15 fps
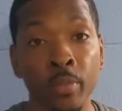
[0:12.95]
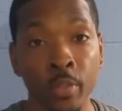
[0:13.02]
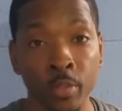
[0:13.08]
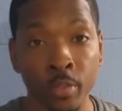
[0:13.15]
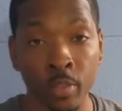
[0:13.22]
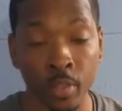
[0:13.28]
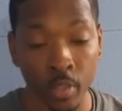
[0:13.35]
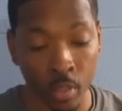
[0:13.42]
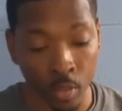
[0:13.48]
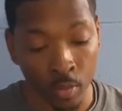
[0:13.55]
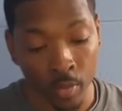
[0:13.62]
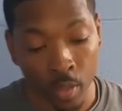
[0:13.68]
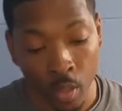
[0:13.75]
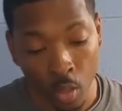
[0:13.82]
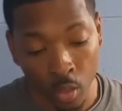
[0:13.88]
years ago
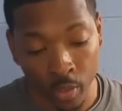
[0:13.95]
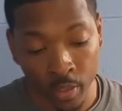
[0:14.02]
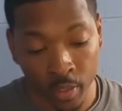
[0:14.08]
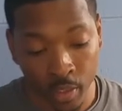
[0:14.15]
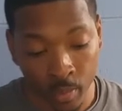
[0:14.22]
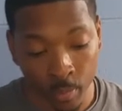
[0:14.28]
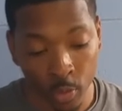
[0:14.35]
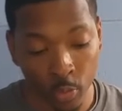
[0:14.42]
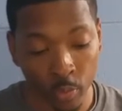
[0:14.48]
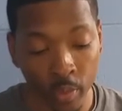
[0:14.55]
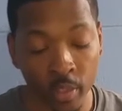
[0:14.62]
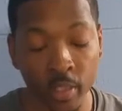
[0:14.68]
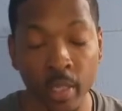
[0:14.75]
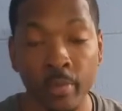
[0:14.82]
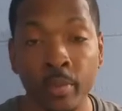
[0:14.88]
on December
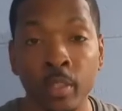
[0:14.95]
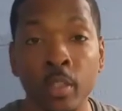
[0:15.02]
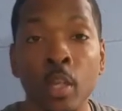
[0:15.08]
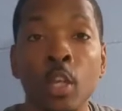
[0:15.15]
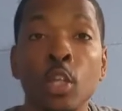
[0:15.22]
27th,